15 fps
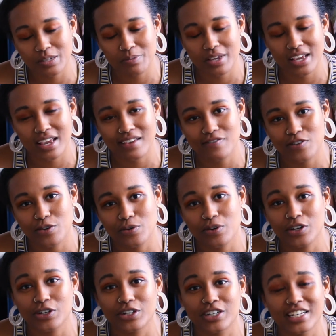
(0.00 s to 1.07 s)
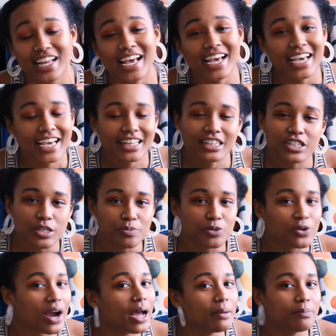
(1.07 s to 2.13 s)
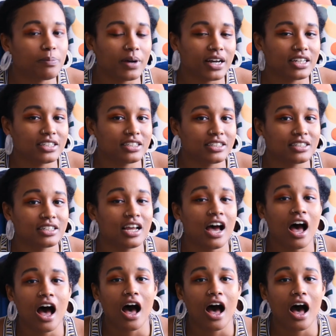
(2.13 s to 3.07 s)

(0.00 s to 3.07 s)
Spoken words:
to me if you could hit the subscribe button,